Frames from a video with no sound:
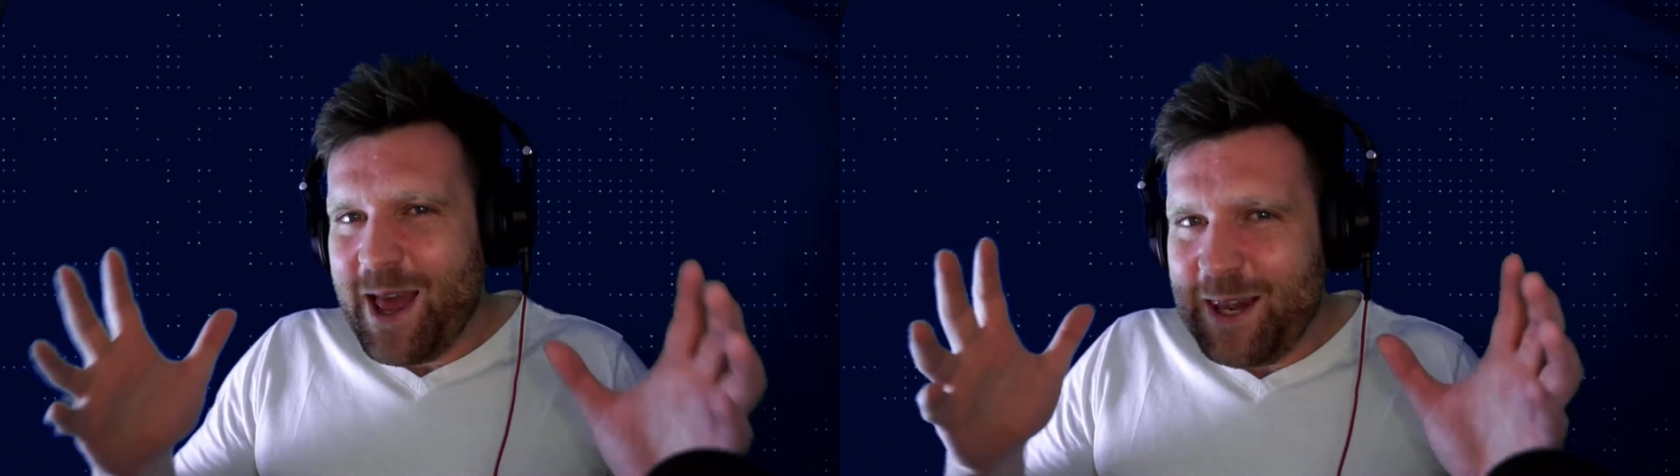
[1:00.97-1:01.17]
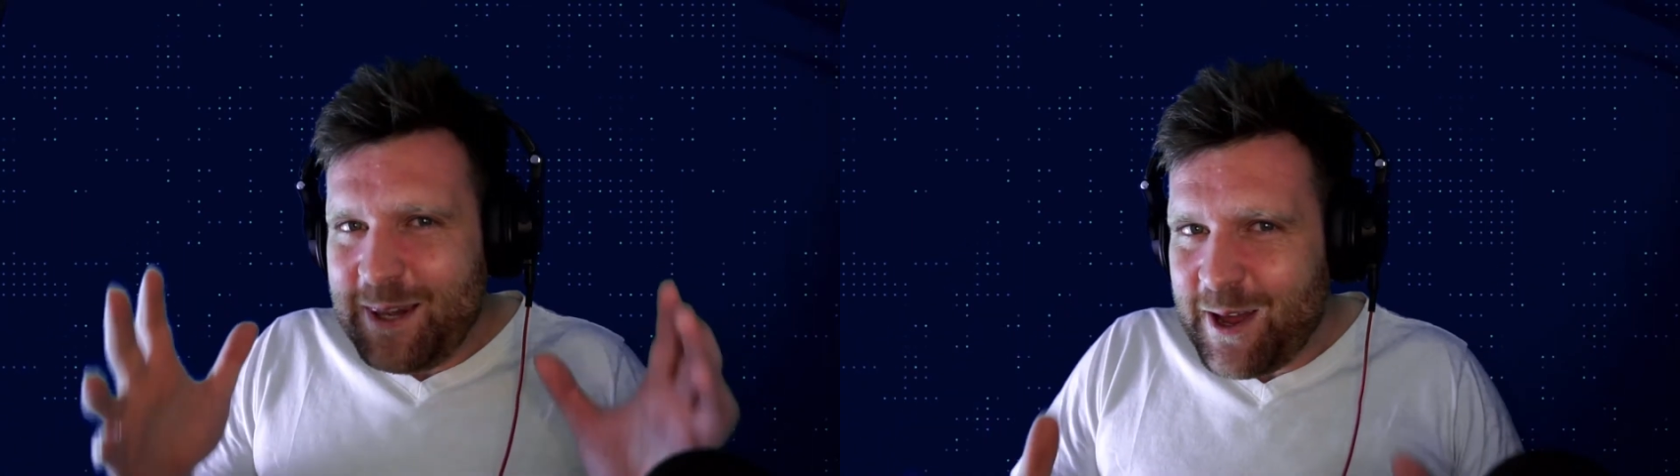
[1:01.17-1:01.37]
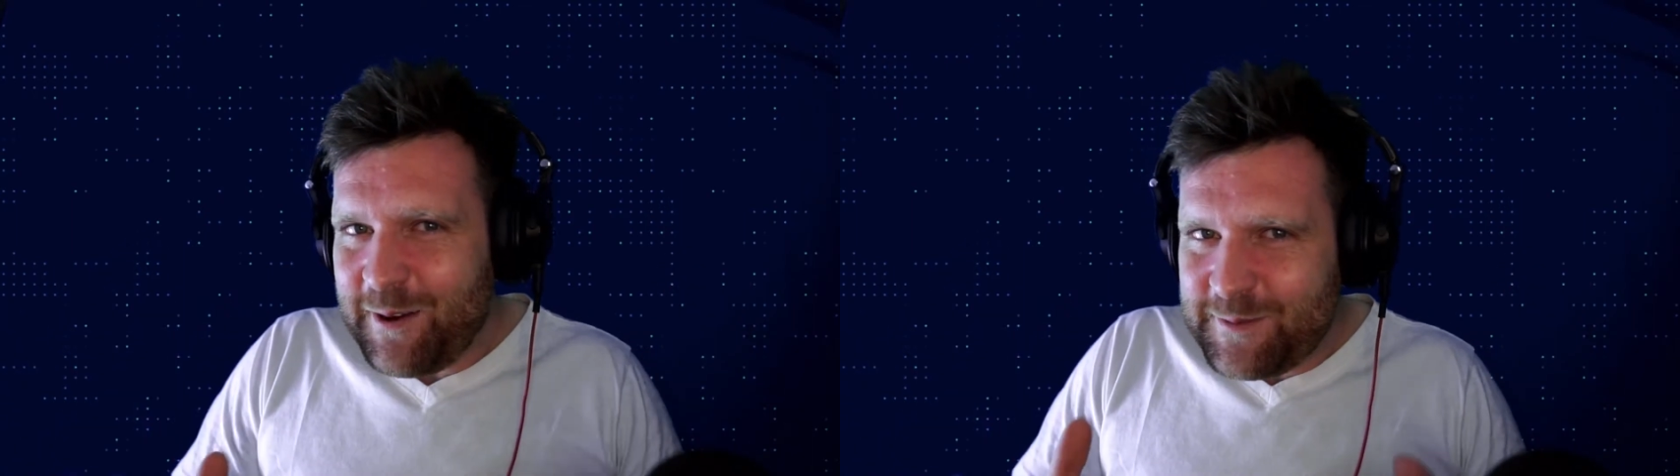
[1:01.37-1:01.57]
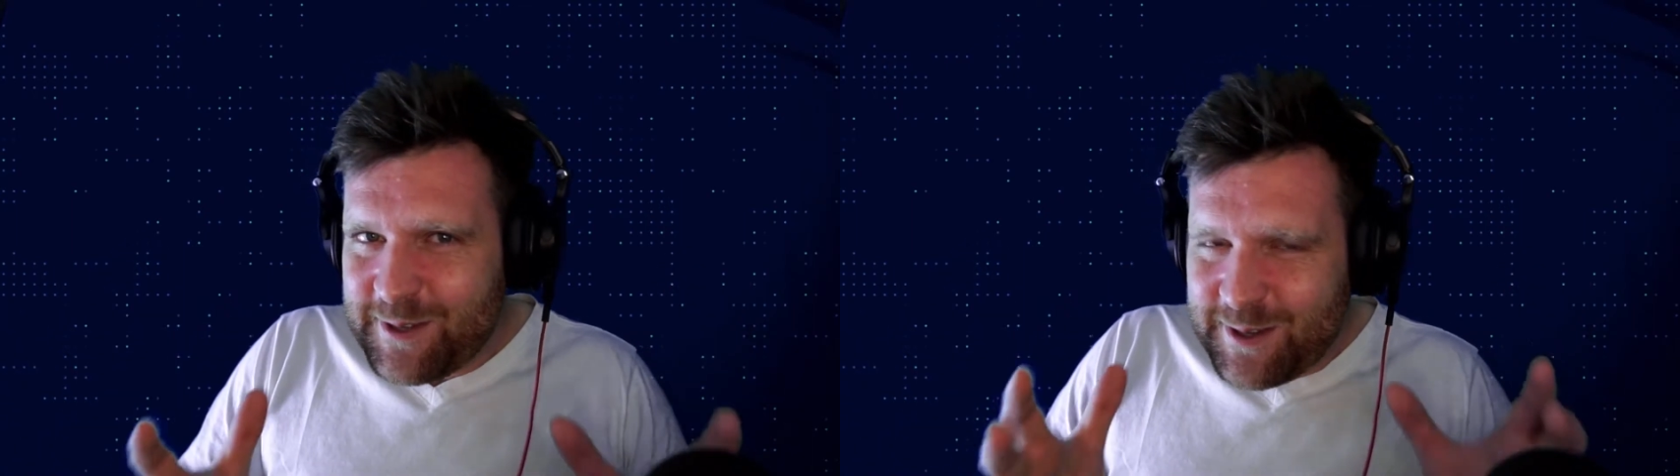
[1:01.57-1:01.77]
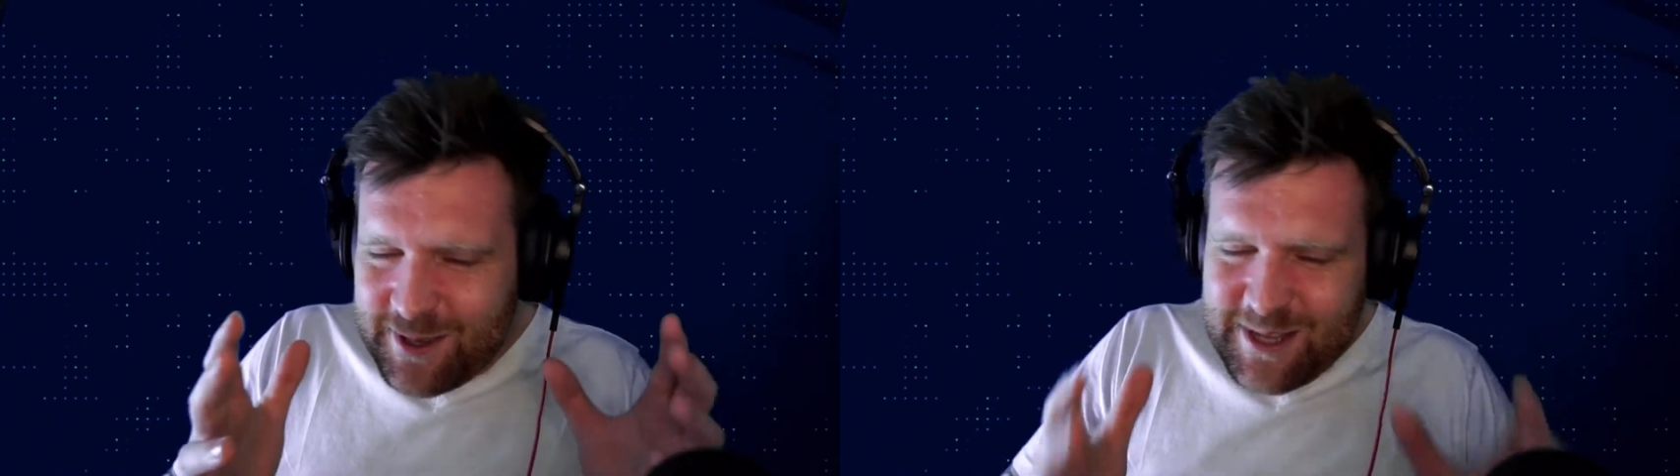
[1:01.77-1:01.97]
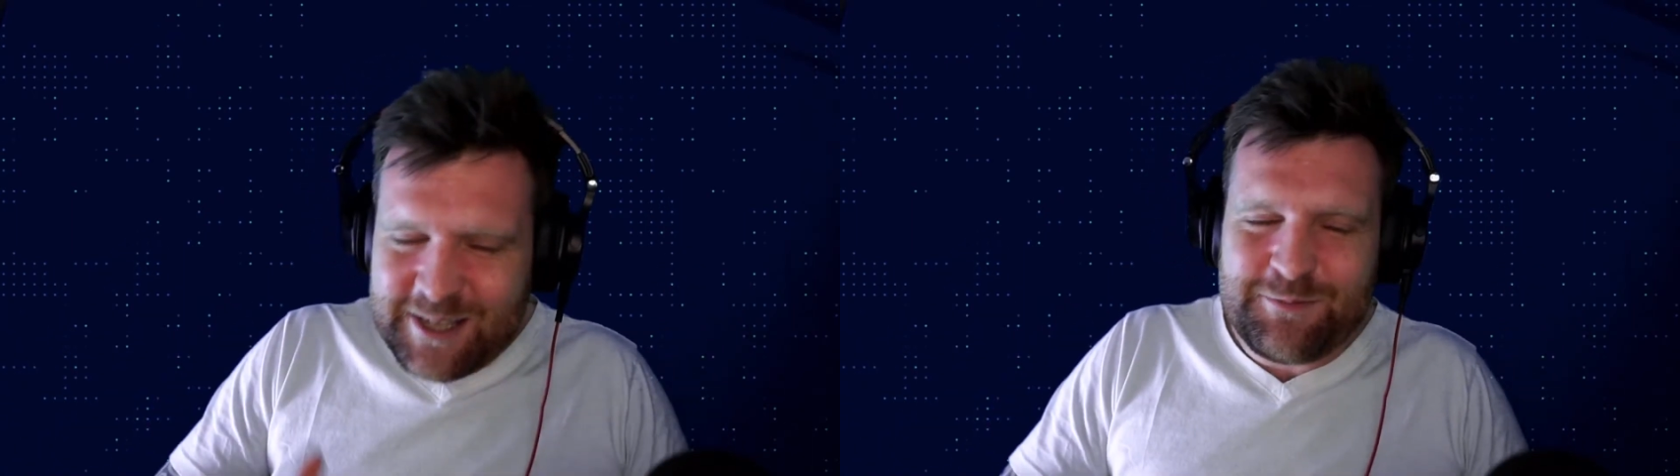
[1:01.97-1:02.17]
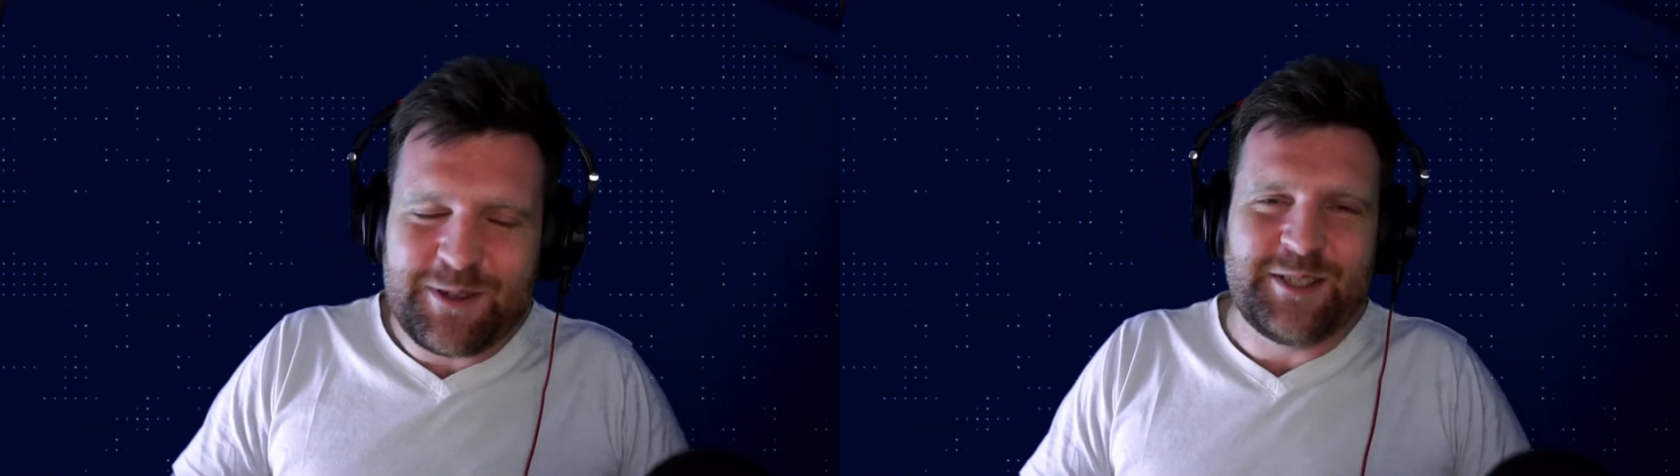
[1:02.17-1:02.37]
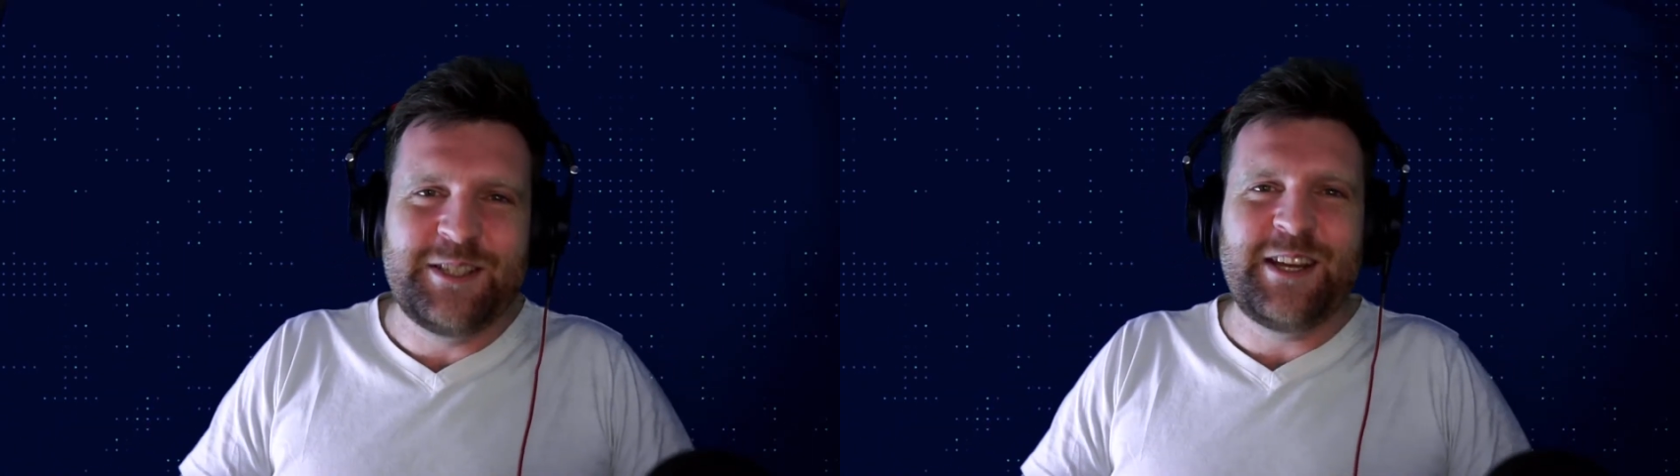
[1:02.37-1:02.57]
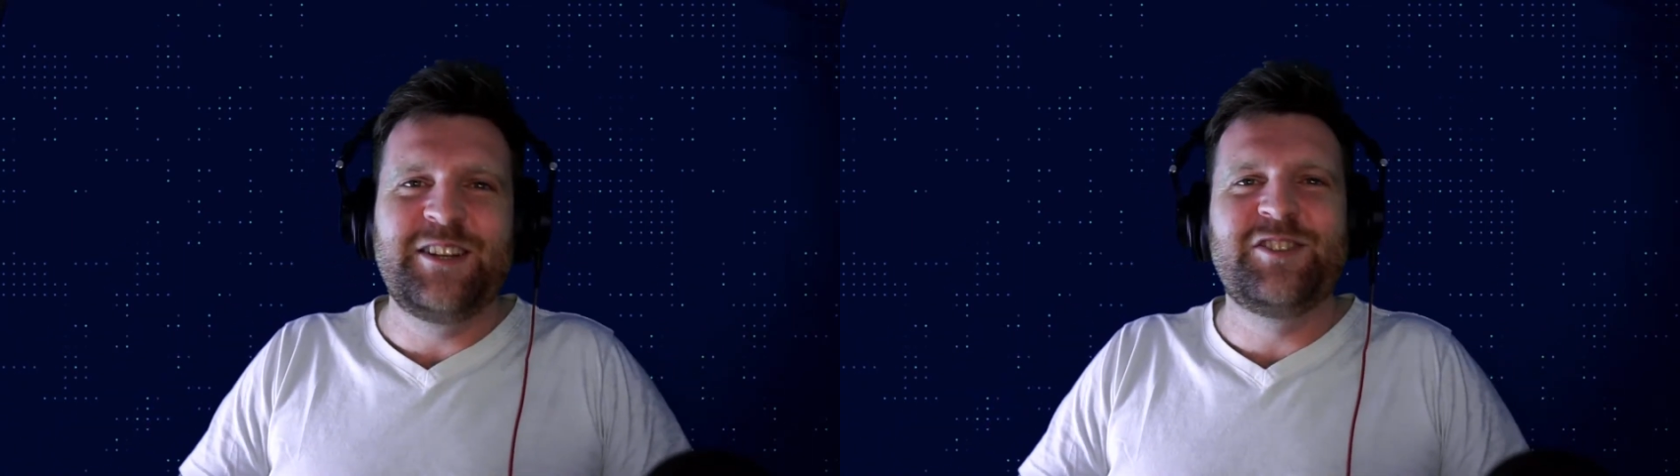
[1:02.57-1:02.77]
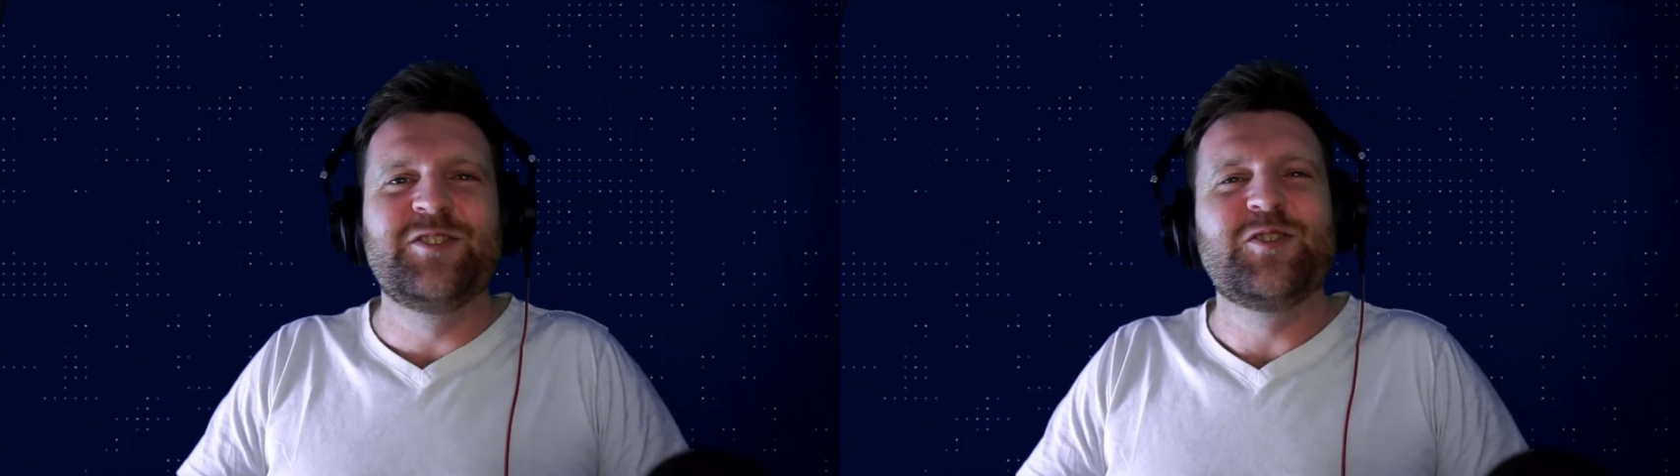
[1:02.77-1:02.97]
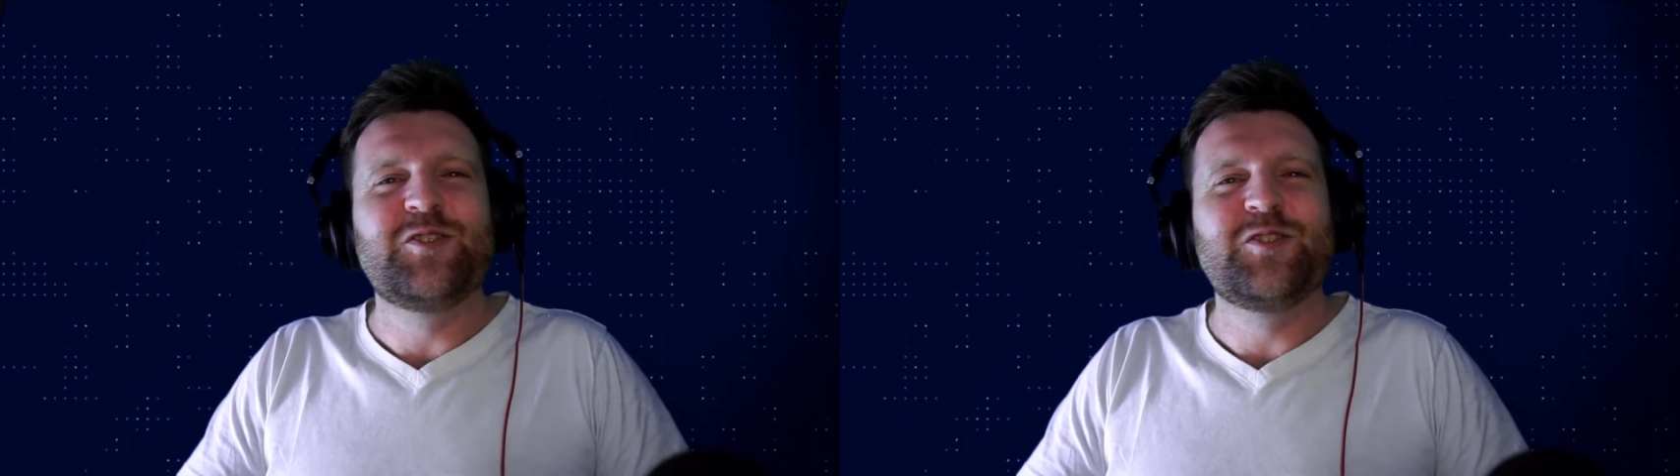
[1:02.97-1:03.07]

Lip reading: loved this presentation